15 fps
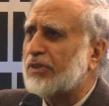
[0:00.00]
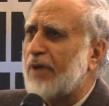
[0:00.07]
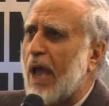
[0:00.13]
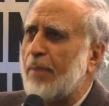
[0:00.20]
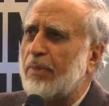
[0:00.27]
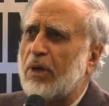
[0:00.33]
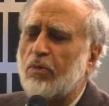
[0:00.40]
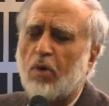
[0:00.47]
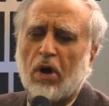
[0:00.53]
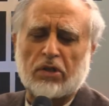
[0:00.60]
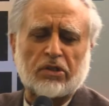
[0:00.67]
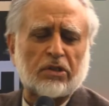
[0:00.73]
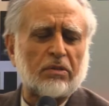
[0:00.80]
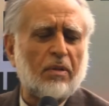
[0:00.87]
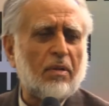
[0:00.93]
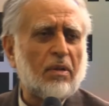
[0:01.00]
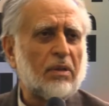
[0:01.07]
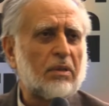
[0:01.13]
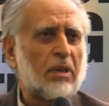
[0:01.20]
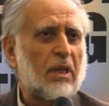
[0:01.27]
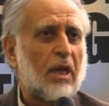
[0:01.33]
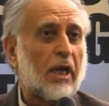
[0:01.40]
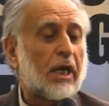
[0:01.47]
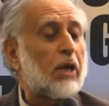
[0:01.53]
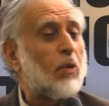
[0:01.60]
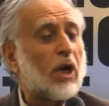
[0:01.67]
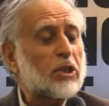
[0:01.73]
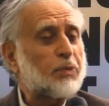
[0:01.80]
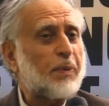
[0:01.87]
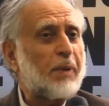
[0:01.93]
his family was, he
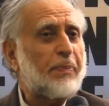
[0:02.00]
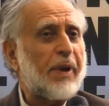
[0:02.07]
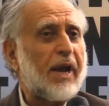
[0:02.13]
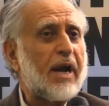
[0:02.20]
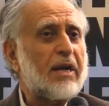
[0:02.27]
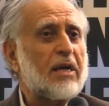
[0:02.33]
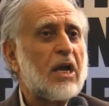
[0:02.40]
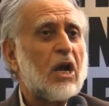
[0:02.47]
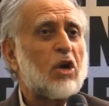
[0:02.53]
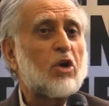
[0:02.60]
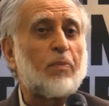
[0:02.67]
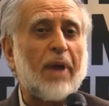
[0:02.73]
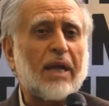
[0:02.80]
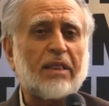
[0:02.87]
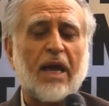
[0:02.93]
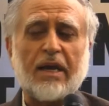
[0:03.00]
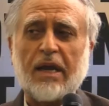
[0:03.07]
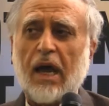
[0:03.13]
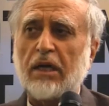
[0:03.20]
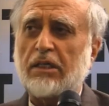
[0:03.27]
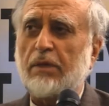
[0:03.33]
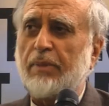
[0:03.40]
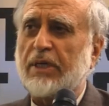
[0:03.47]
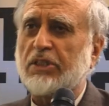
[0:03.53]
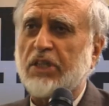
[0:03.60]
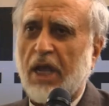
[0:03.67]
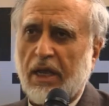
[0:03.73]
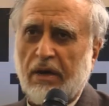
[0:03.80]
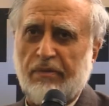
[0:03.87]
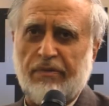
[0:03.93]
was prepared to make that ultimate
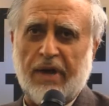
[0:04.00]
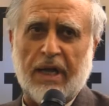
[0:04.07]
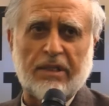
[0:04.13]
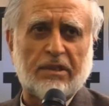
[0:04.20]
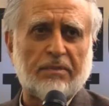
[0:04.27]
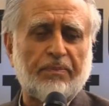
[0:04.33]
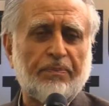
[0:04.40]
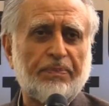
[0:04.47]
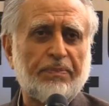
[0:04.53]
sacrifice.